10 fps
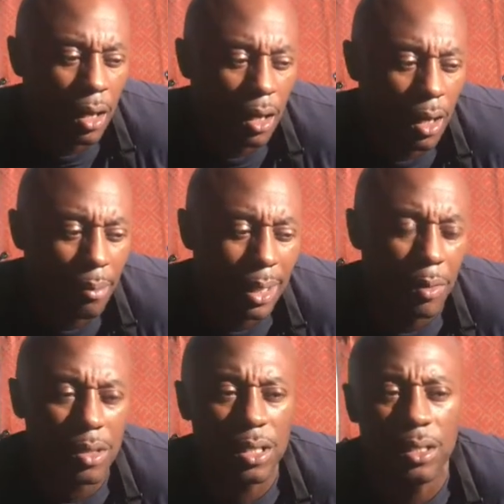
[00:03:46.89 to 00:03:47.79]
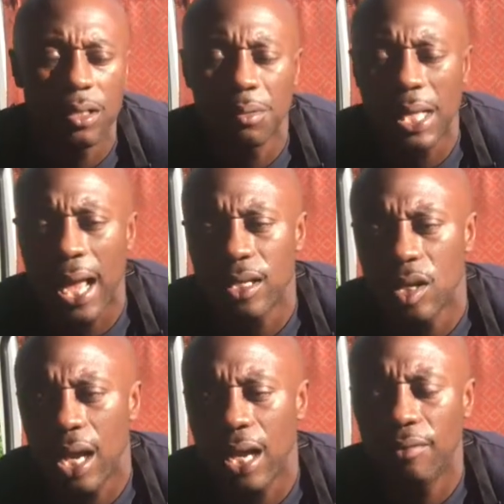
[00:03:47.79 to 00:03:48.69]
Um, but I wanna see some styles.
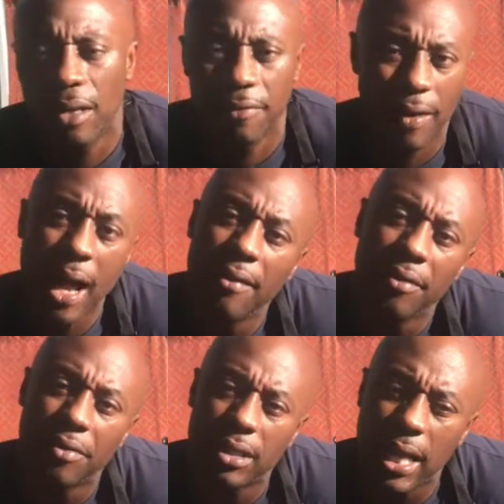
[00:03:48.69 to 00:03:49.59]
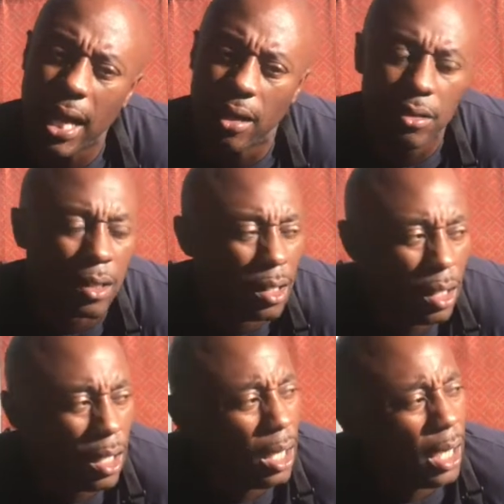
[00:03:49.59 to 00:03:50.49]
So I have like five different styles.
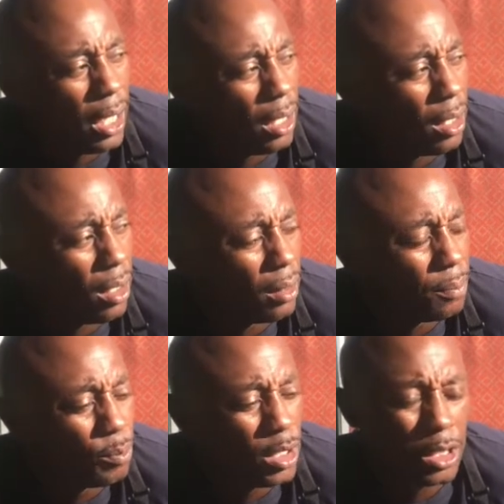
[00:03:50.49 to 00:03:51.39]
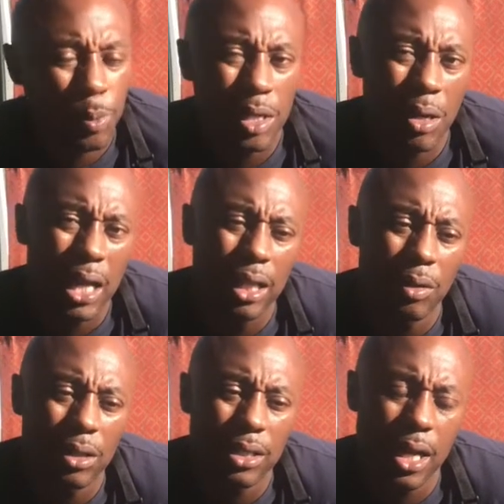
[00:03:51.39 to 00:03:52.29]
And um, just depending on how
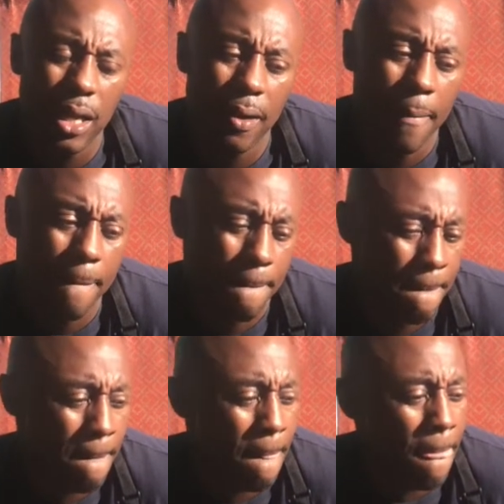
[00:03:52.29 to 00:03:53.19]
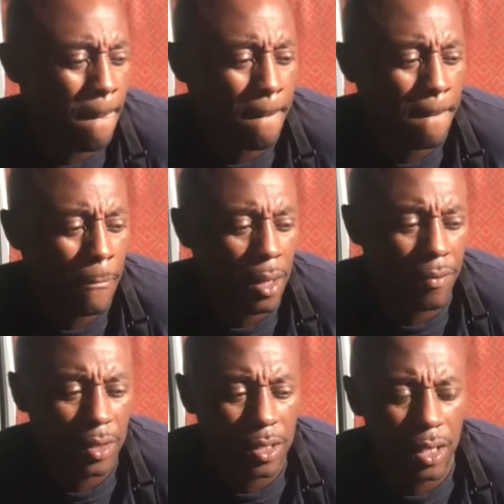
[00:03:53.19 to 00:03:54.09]
long it takes.
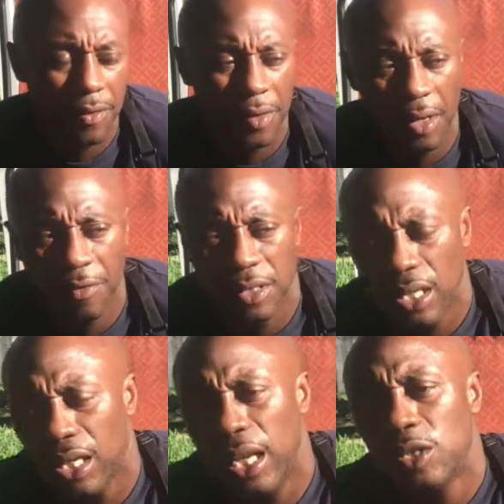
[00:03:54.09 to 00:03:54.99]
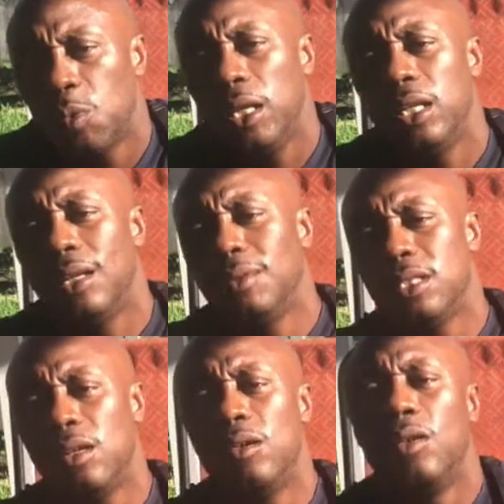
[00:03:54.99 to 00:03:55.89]
if it's, if, if it's in the next week, then I'm
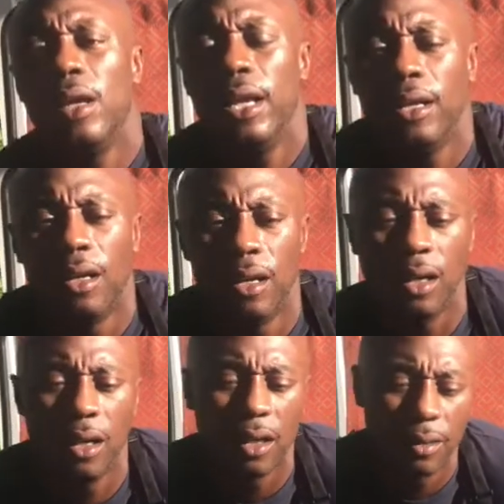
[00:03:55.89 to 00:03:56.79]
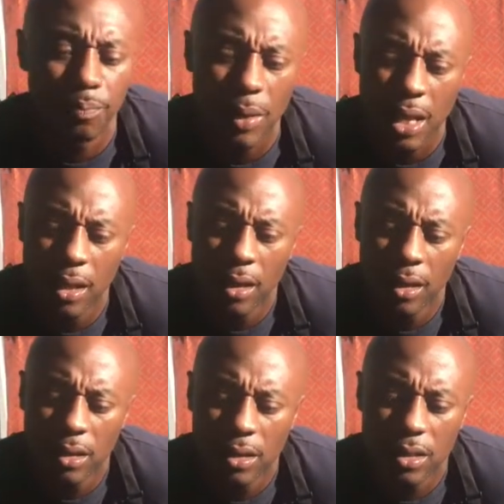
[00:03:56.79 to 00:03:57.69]
just gonna go ahead and uh, uh,
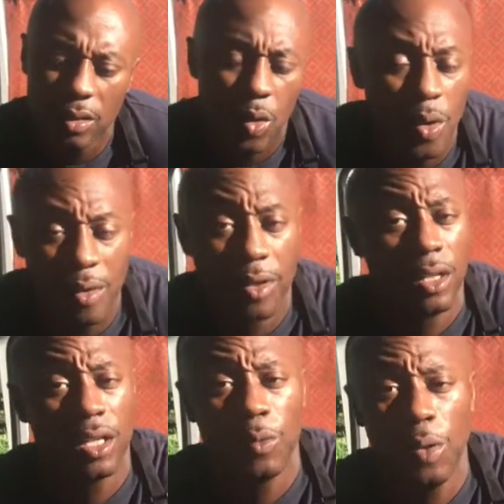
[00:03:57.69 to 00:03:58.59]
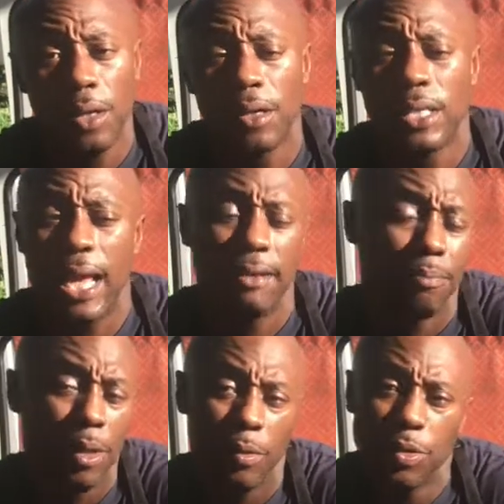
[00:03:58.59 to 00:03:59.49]
whoever the lucky winner is, had them
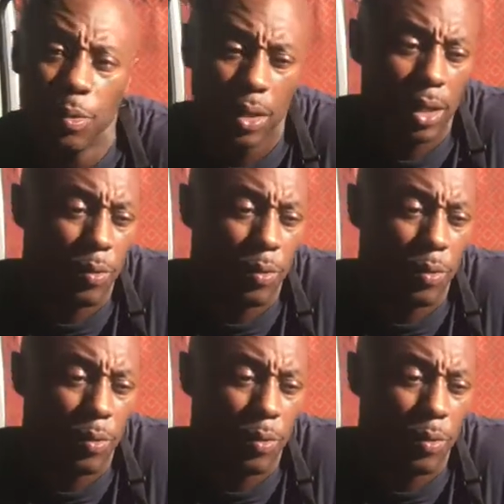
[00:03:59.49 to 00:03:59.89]
pick which one they